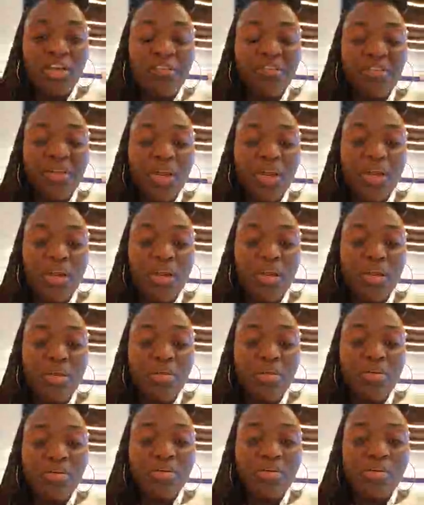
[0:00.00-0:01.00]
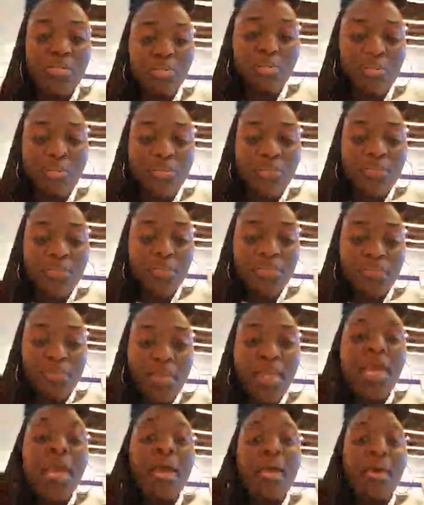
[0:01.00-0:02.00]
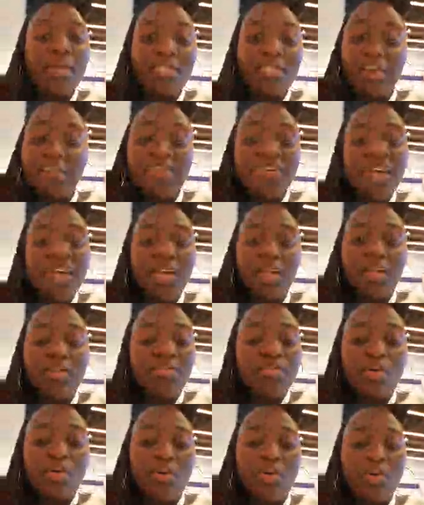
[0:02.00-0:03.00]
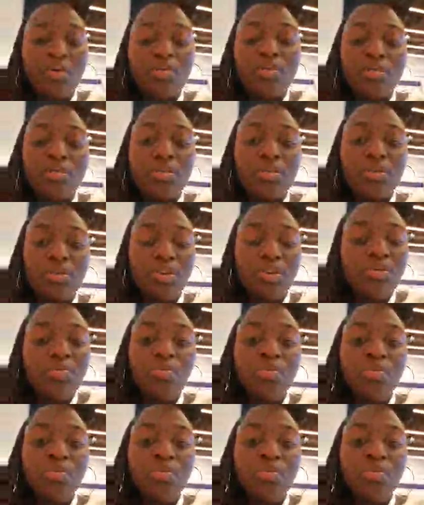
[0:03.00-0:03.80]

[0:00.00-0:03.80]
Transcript: Definitely. Yeah, definitely, of course. You can